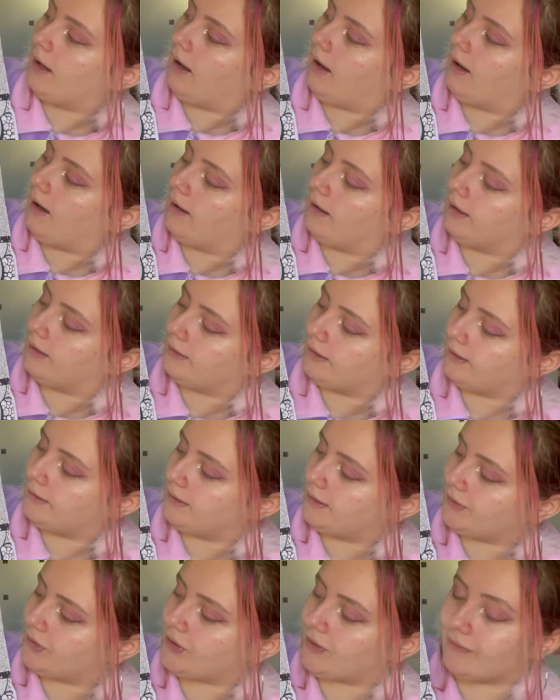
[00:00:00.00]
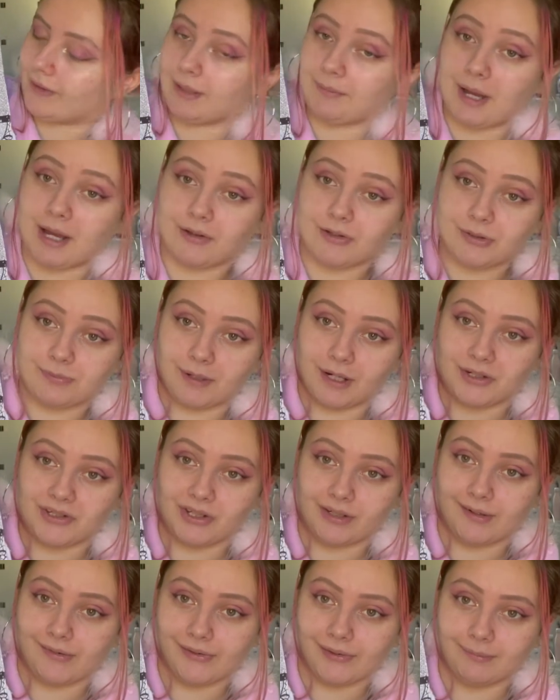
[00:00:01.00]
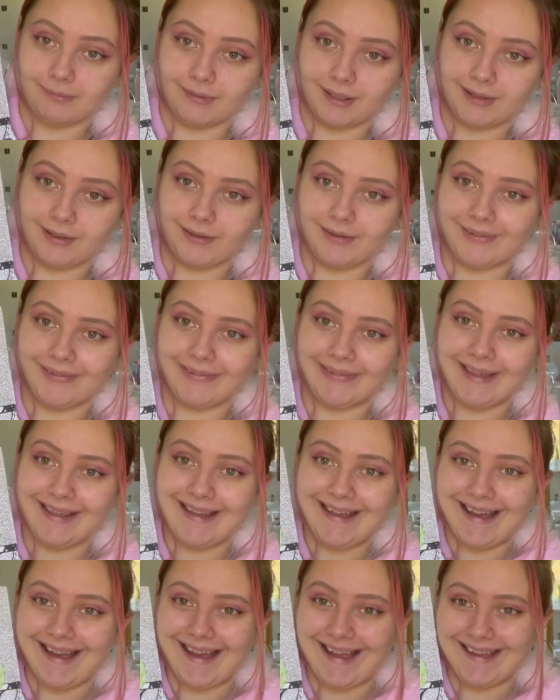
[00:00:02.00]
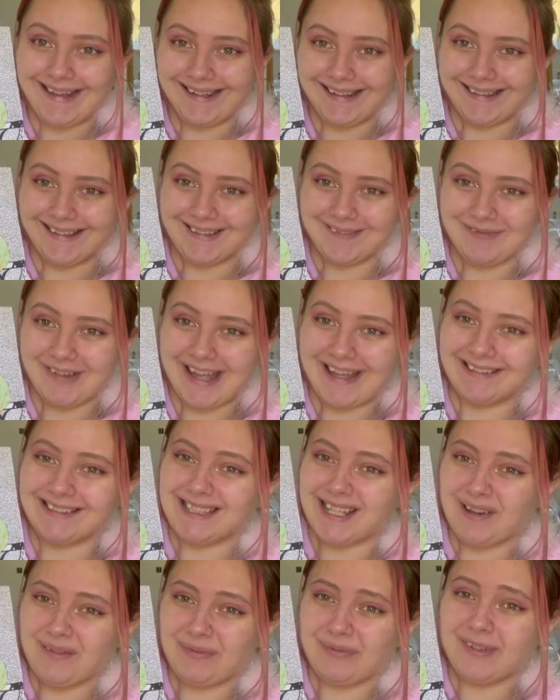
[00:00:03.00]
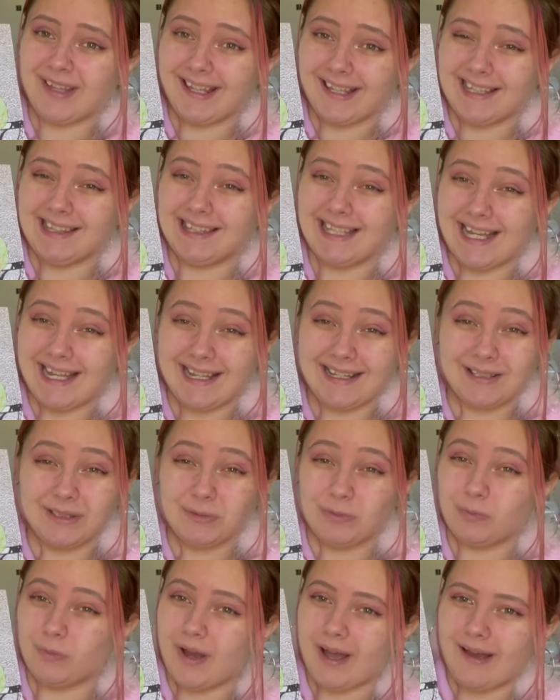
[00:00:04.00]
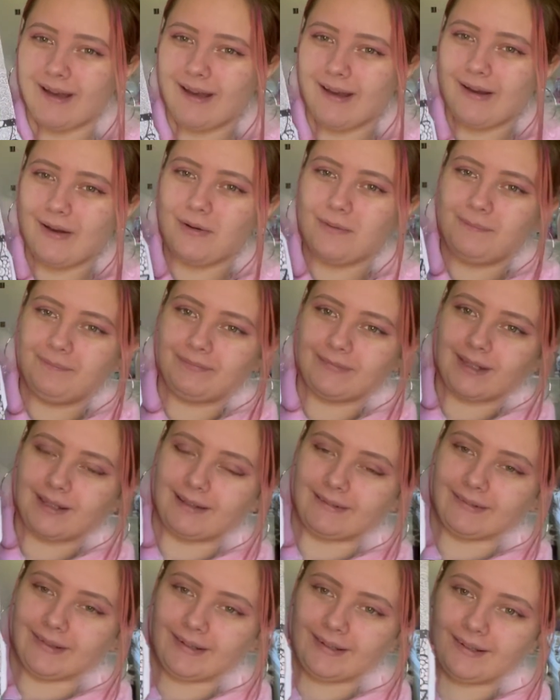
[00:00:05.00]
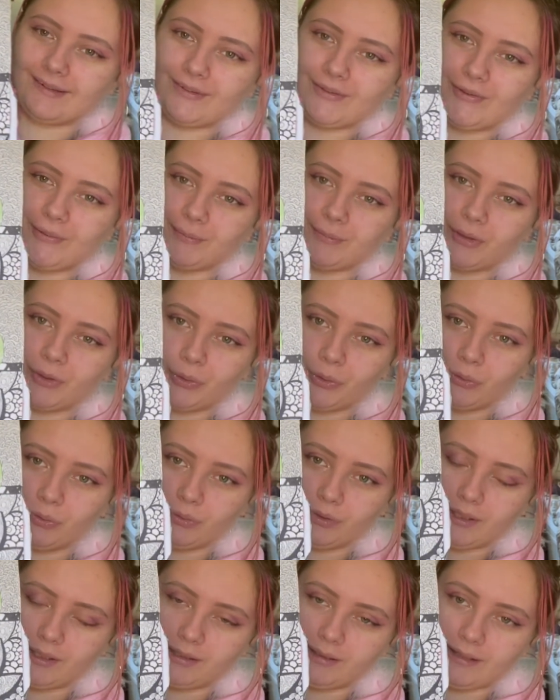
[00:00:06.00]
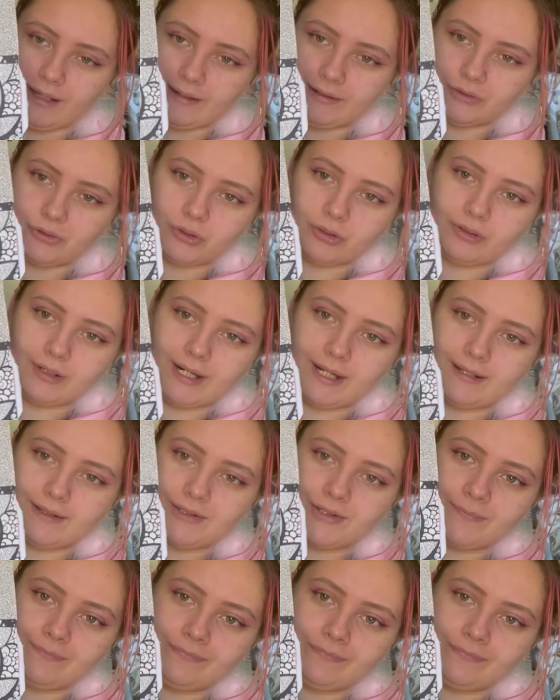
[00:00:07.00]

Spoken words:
And then there's something about expressionism because I had a lot of pent-up feelings, whoa, and like some cool little like drawings.